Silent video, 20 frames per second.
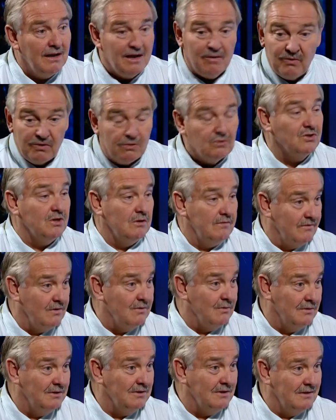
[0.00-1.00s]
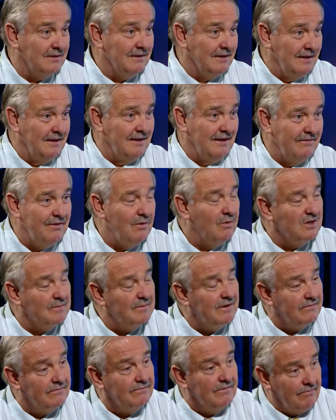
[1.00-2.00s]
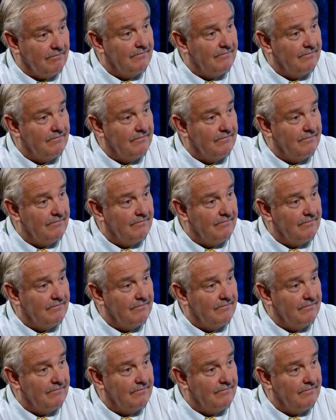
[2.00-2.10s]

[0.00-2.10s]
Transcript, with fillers: And we're also, of course, if you want to be